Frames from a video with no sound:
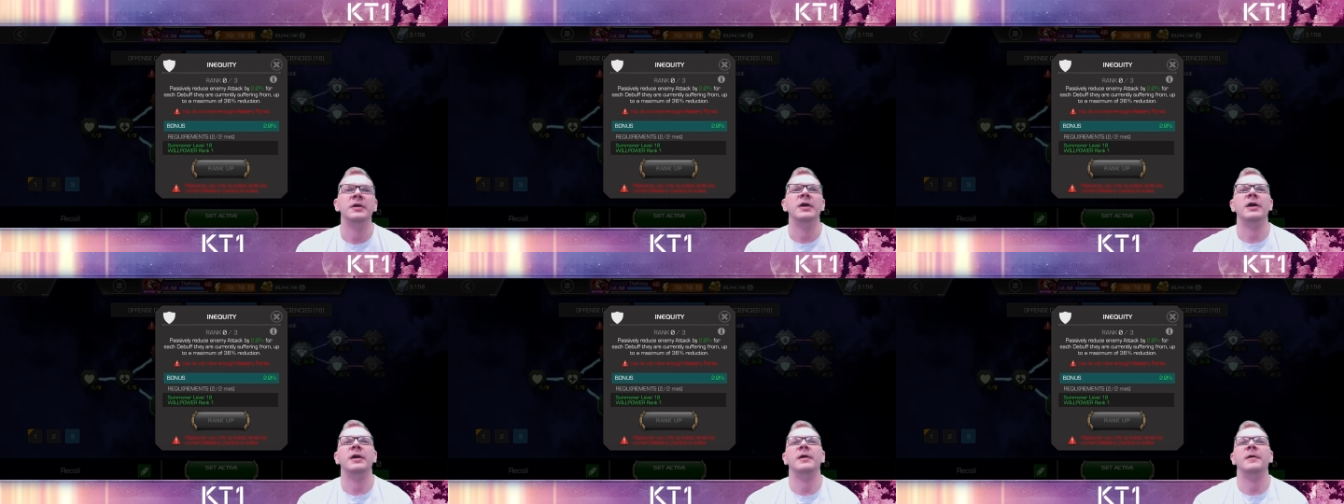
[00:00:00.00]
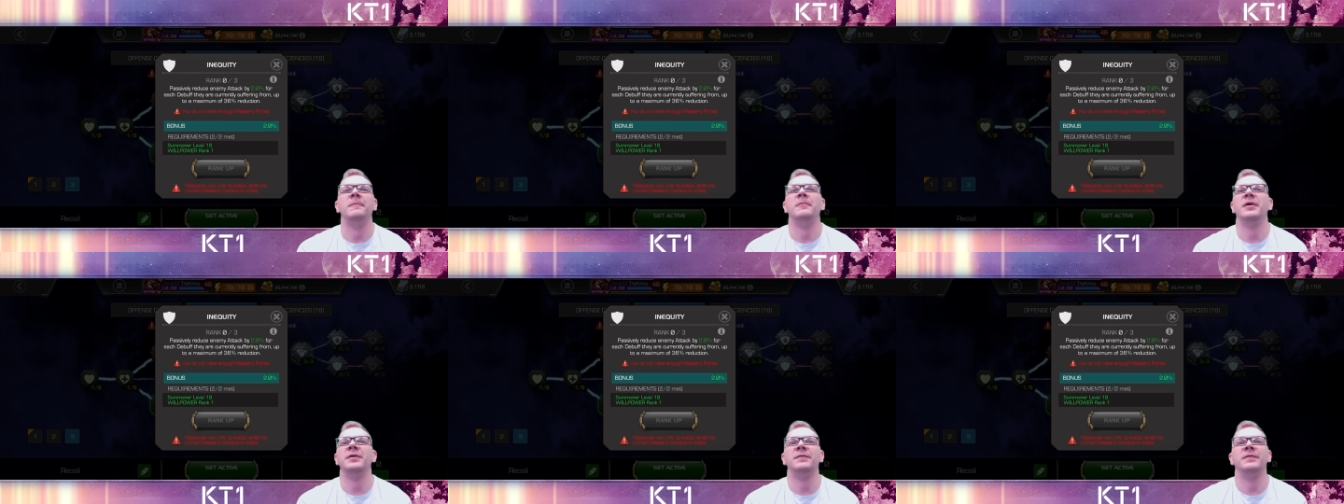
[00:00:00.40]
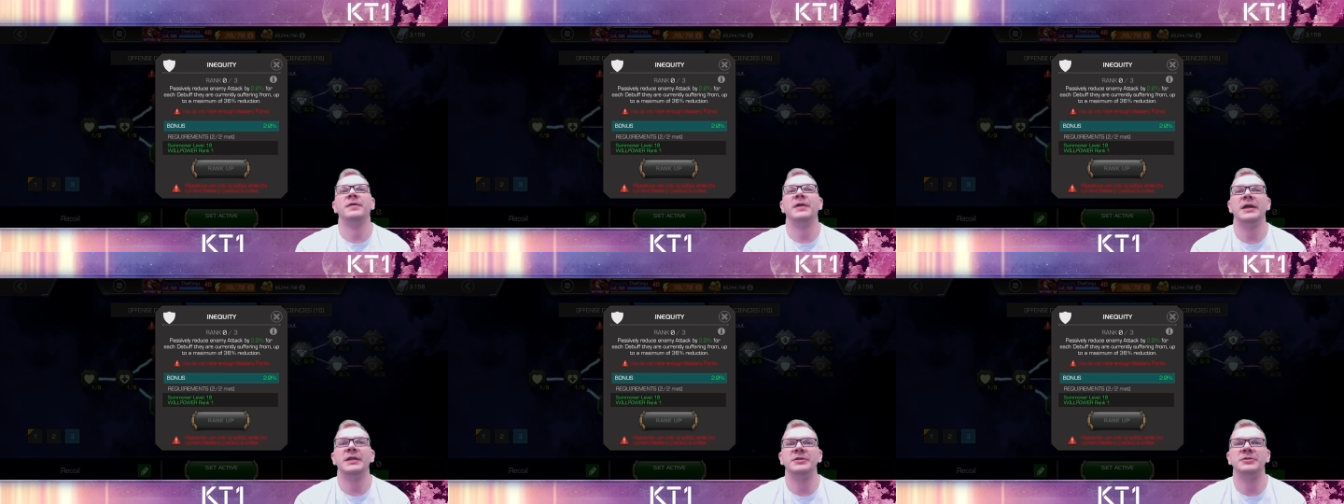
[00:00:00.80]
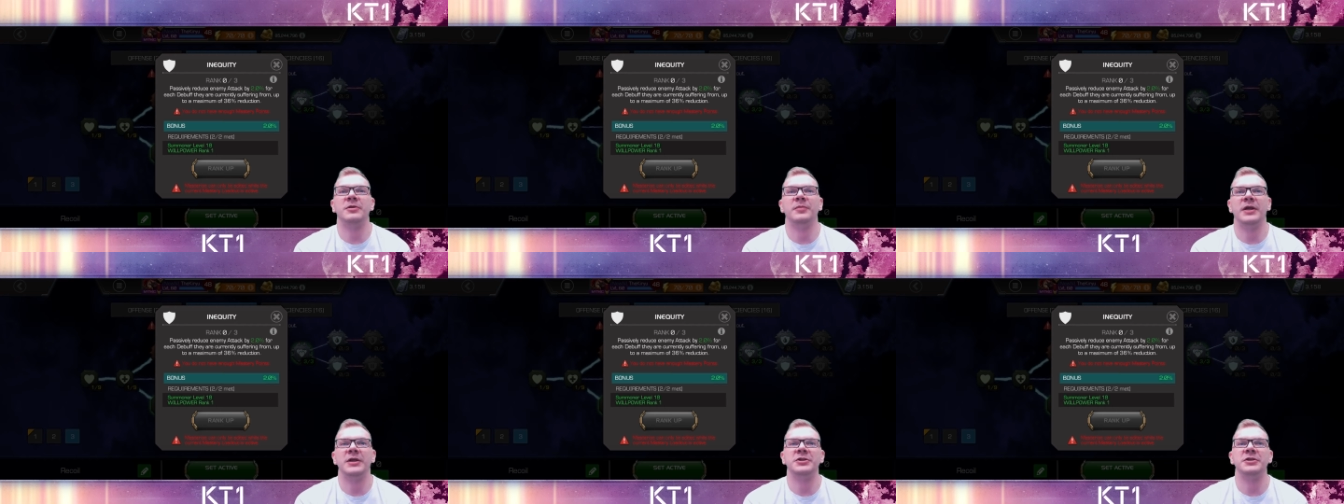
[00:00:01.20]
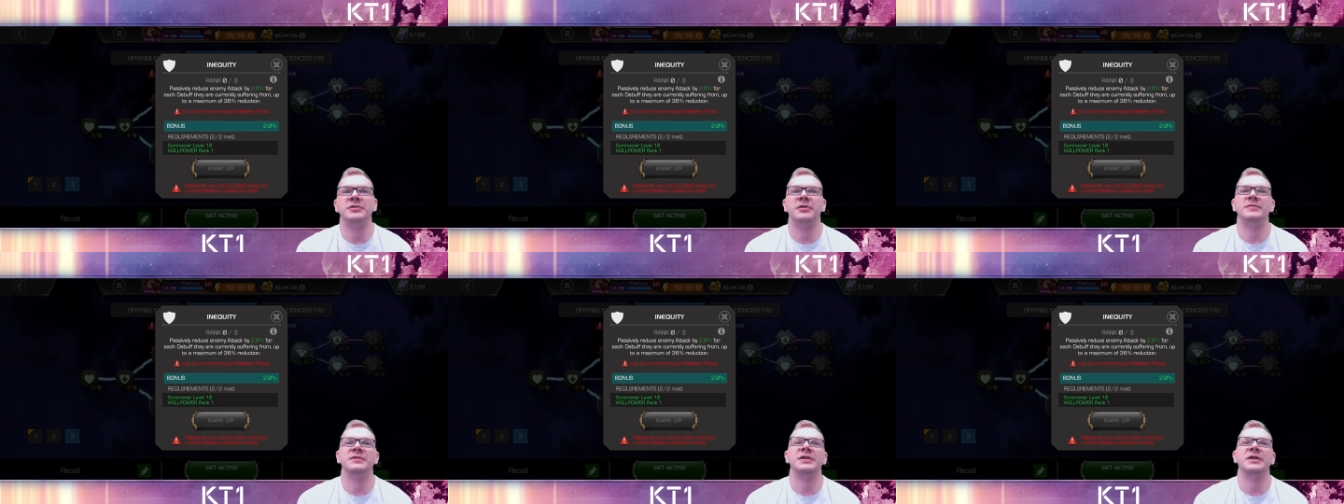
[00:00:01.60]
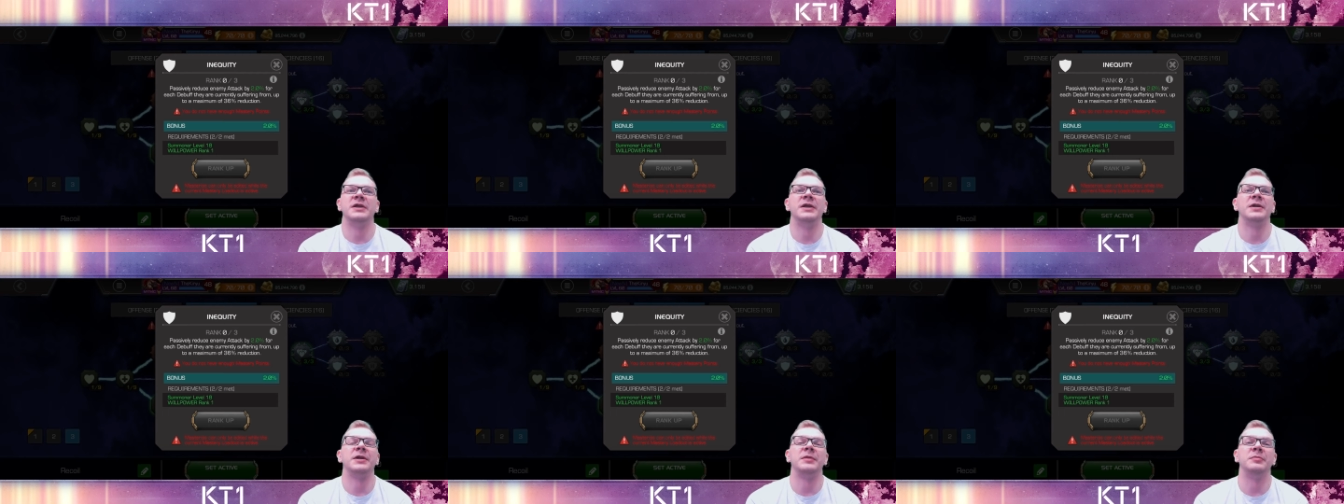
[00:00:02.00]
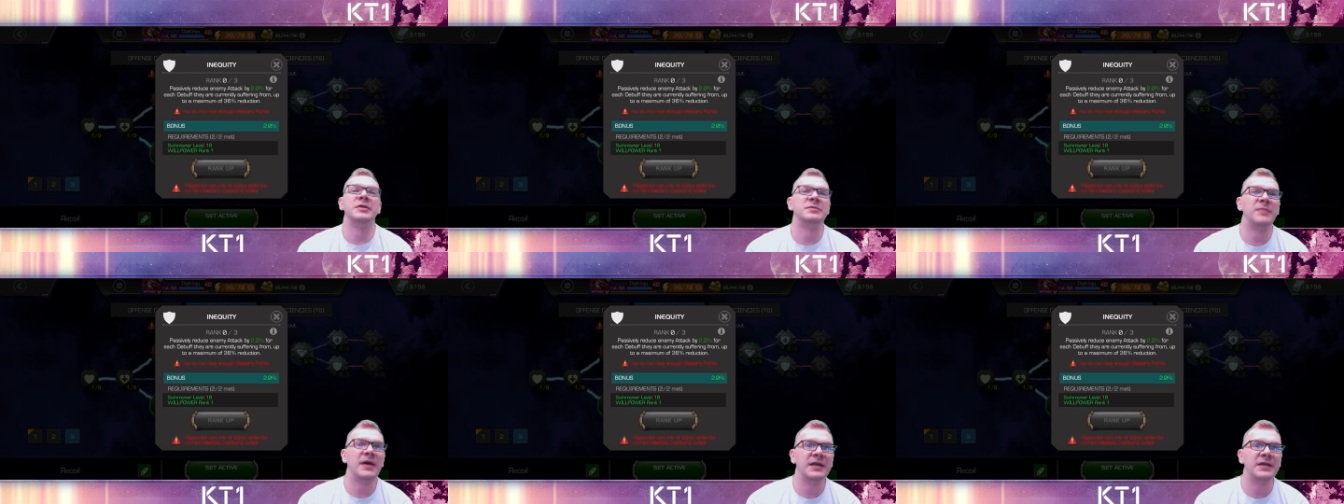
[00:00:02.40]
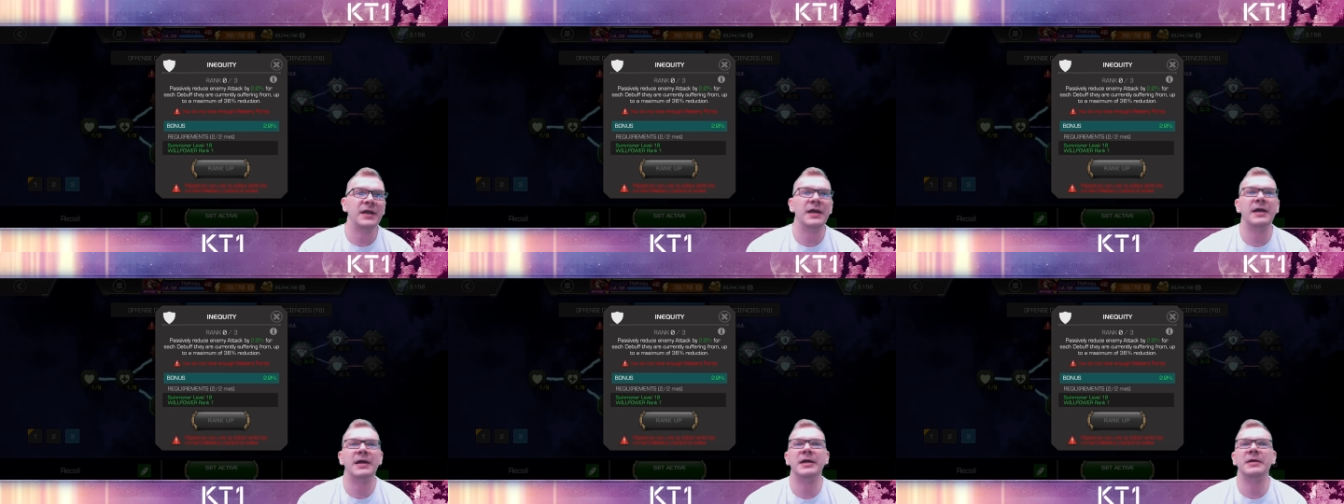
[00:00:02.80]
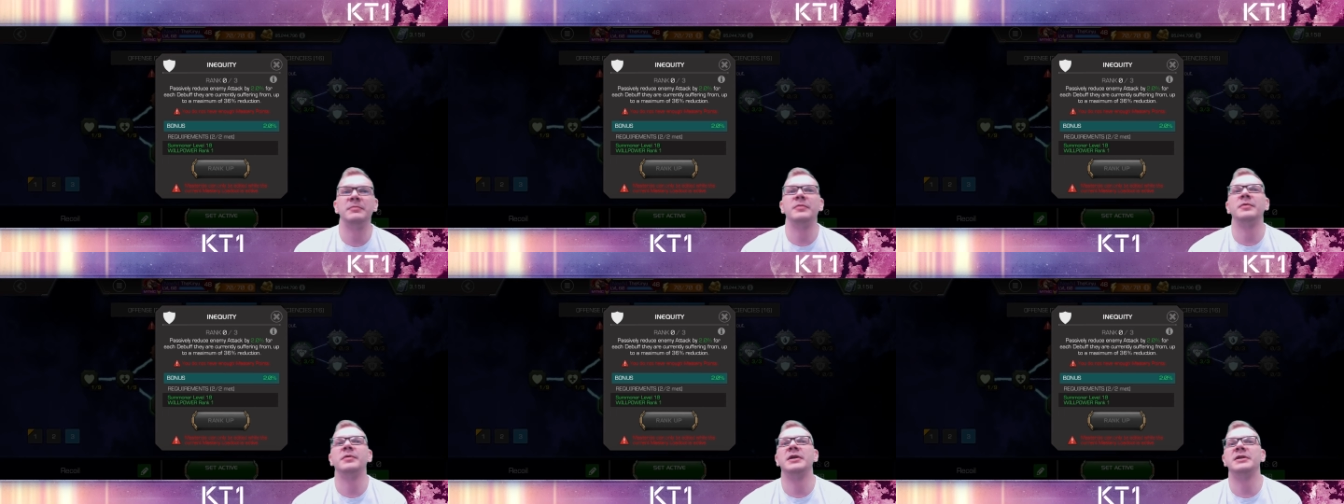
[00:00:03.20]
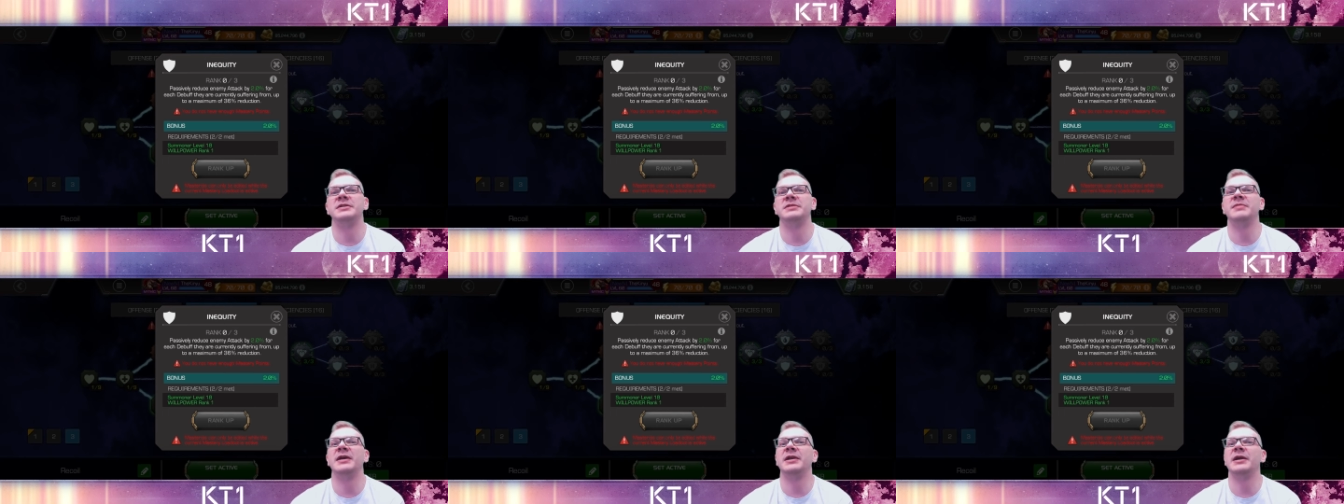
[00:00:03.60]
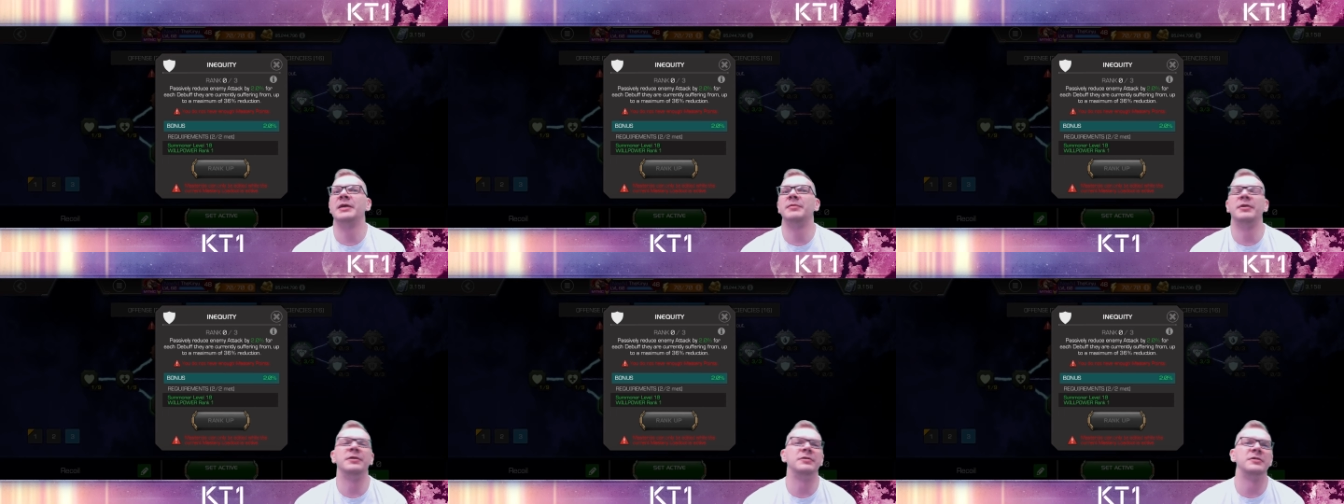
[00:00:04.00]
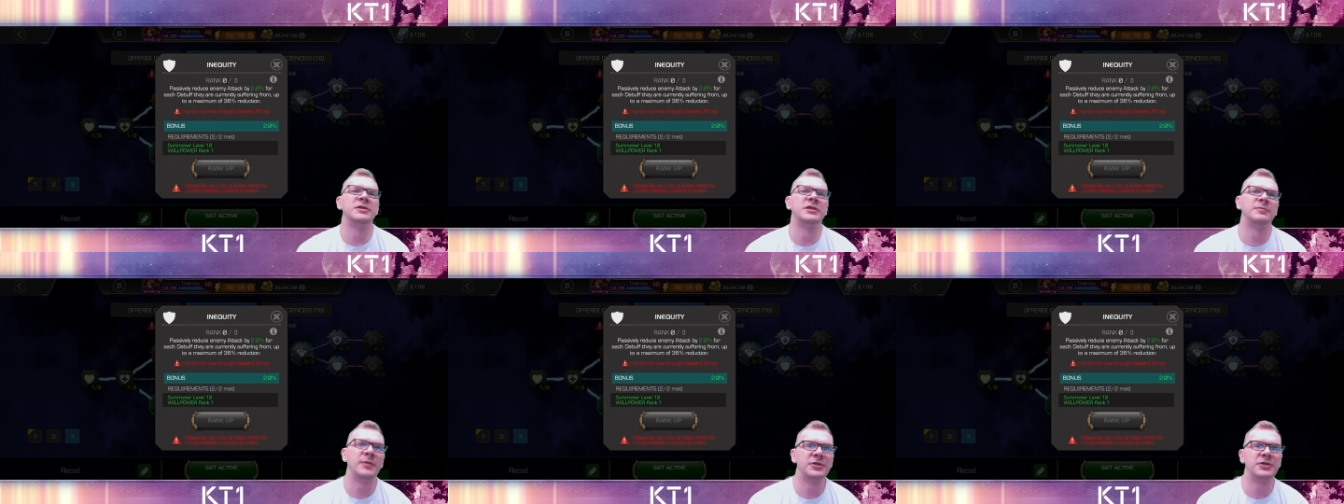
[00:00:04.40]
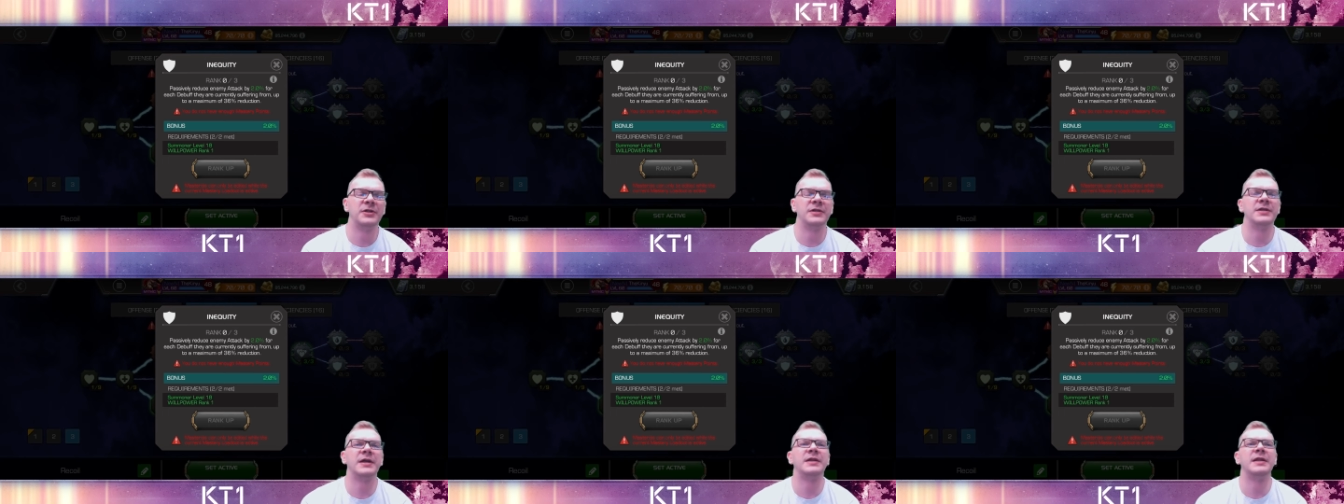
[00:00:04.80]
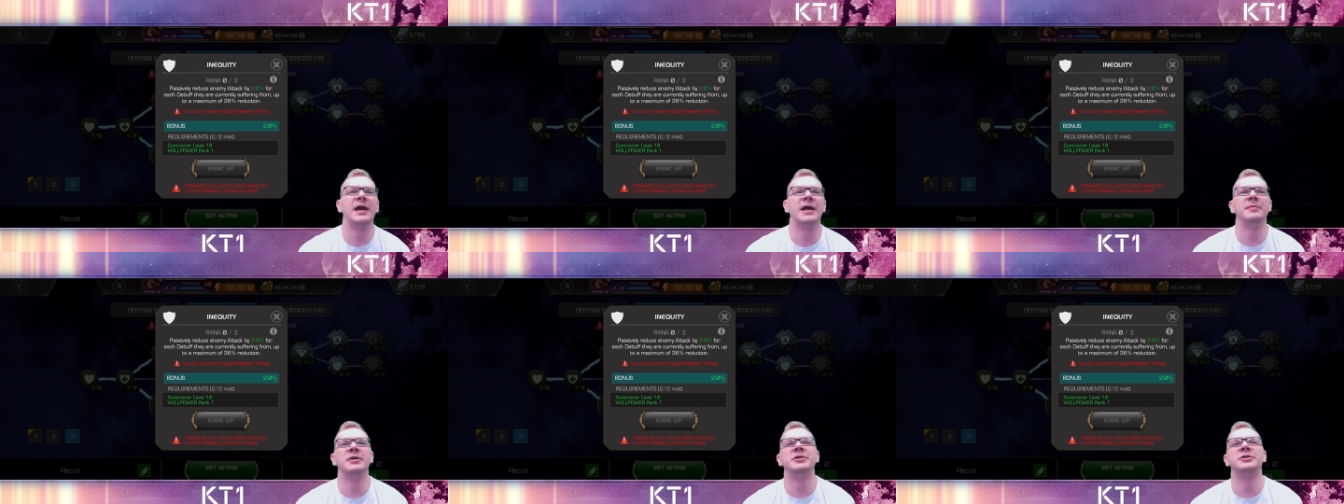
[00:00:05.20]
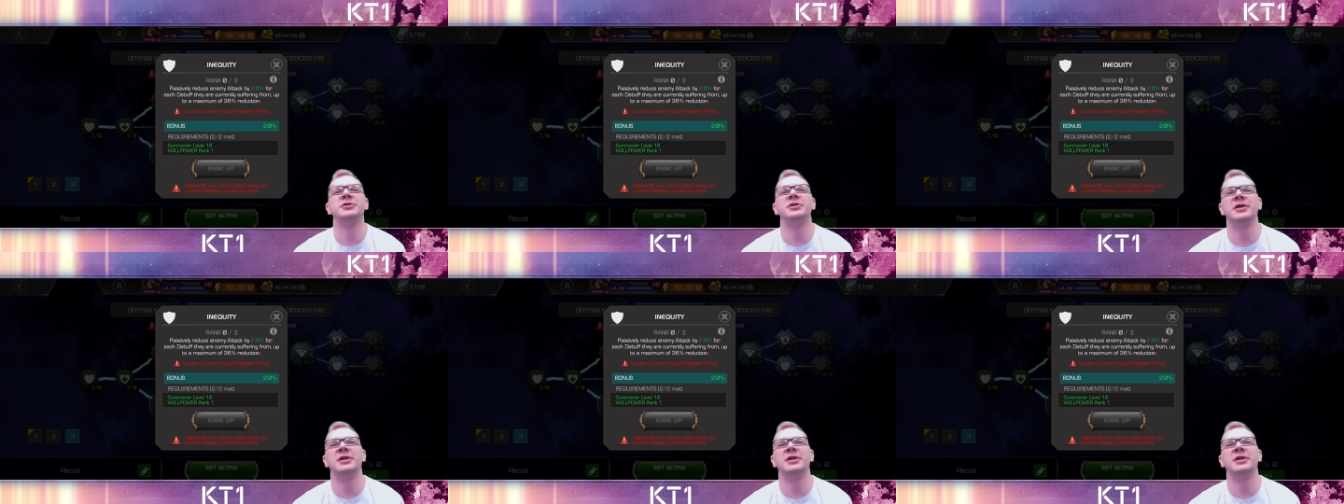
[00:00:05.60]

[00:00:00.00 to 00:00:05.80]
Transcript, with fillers: Um, one of the greatest combinations, obviously, here can be Spider-Ham, because Spider-Ham reduces special attack damage.